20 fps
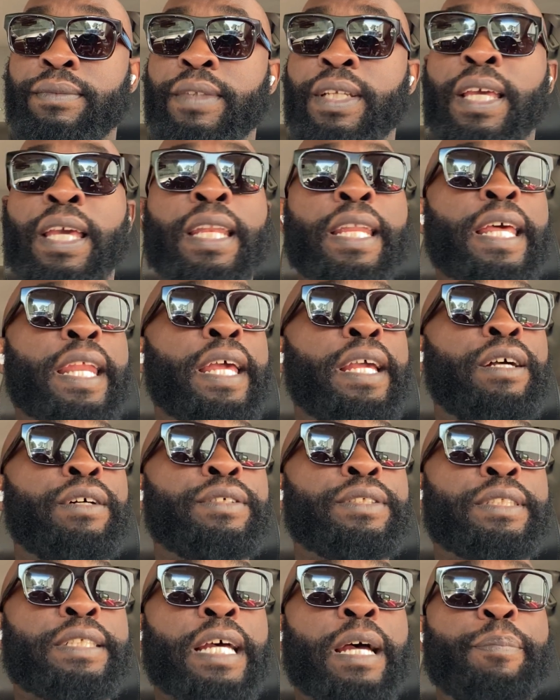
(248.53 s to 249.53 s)
And that ain't
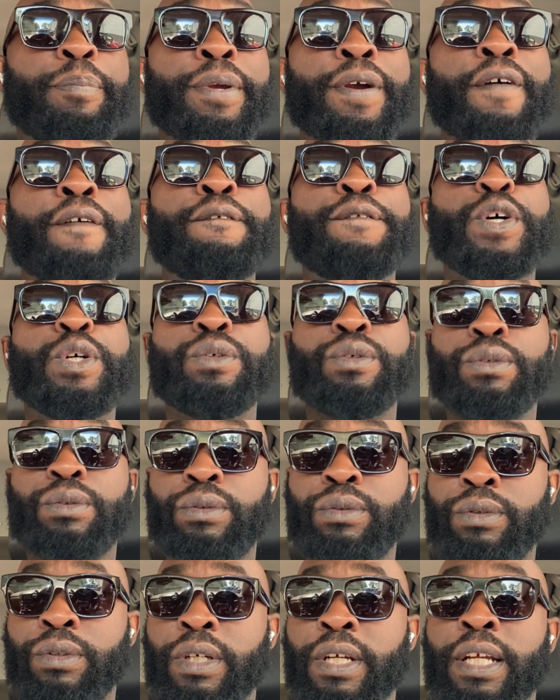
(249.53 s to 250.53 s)
gonna stop your
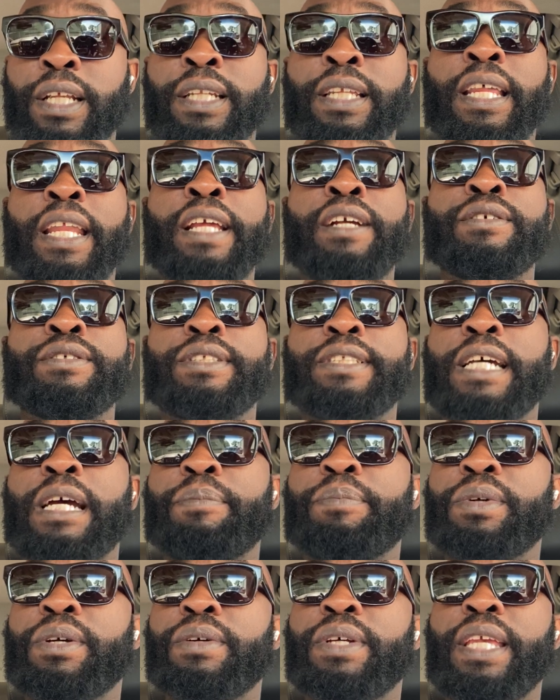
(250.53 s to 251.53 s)
food. That ain't gonna
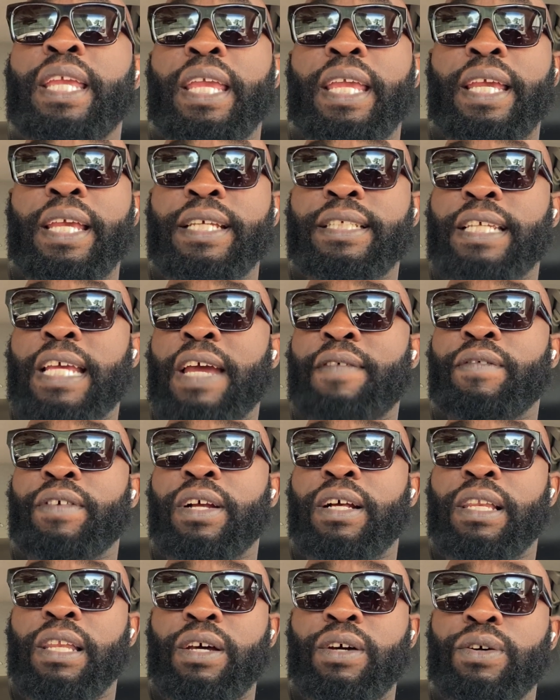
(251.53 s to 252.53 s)
stop your kids having
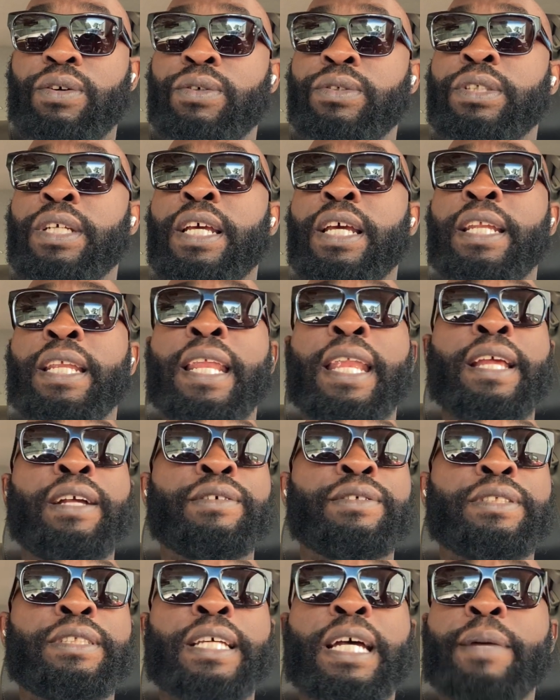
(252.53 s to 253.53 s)
clothes. That ain't
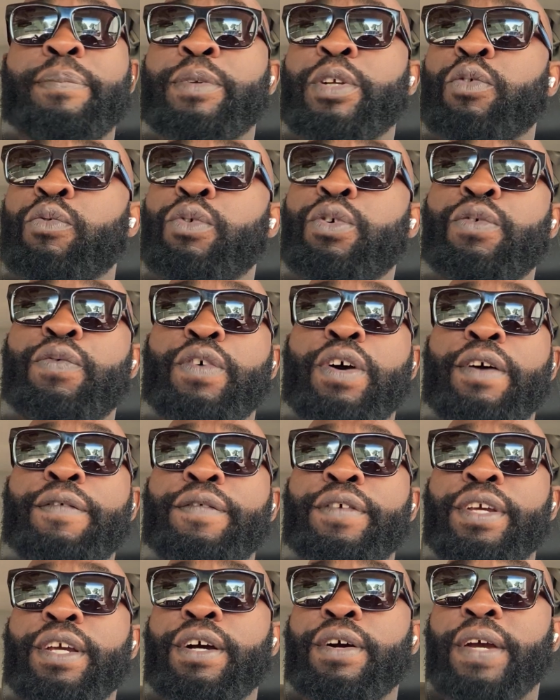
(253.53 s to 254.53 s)
gonna stop the roof
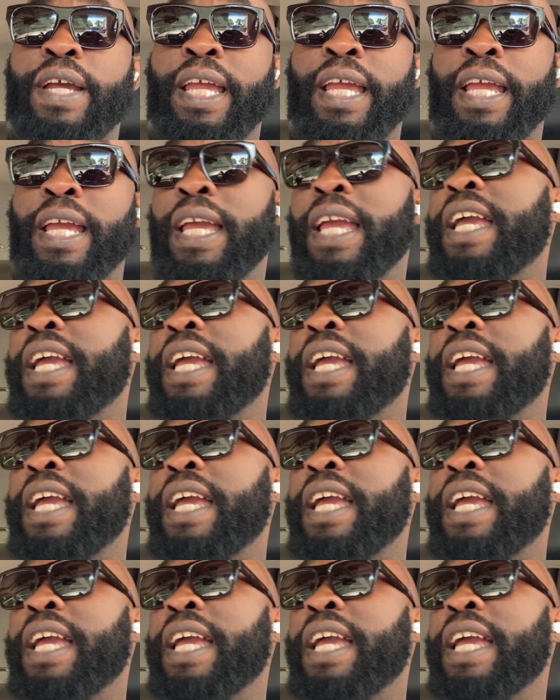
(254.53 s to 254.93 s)
over your head.